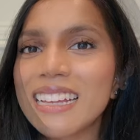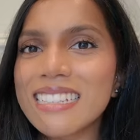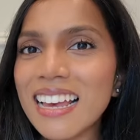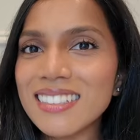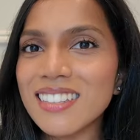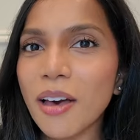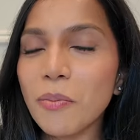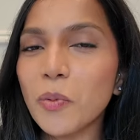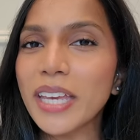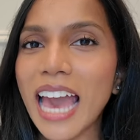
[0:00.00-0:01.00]
Next
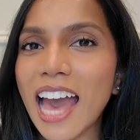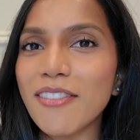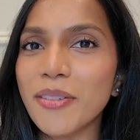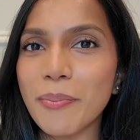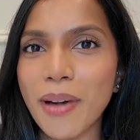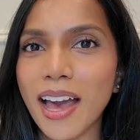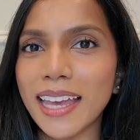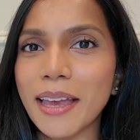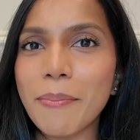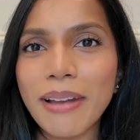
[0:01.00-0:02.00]
up, we have
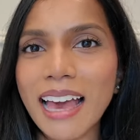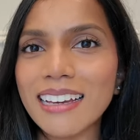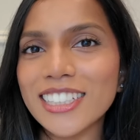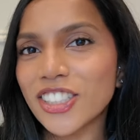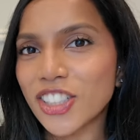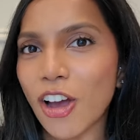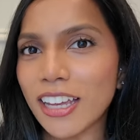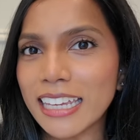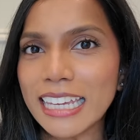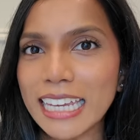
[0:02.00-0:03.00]
my black
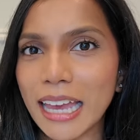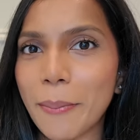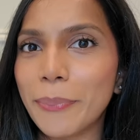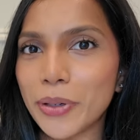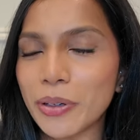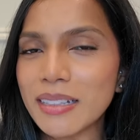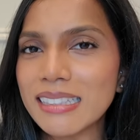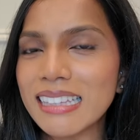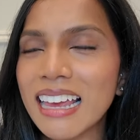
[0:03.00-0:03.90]
chunky boots.